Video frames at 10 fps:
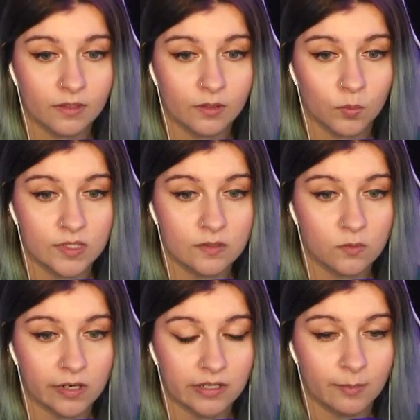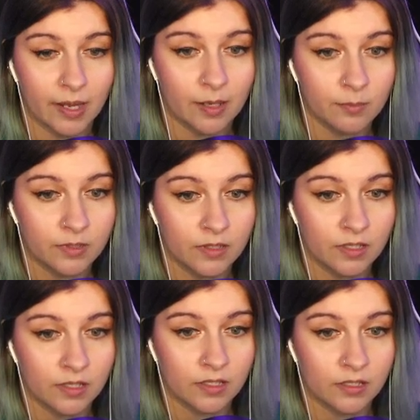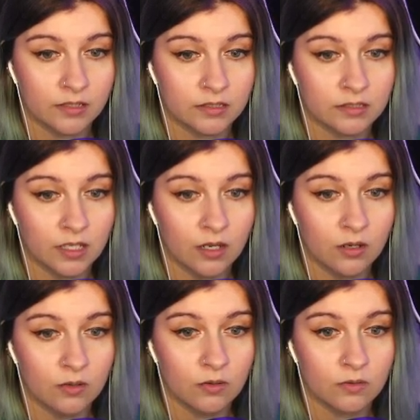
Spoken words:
1 square in the map. So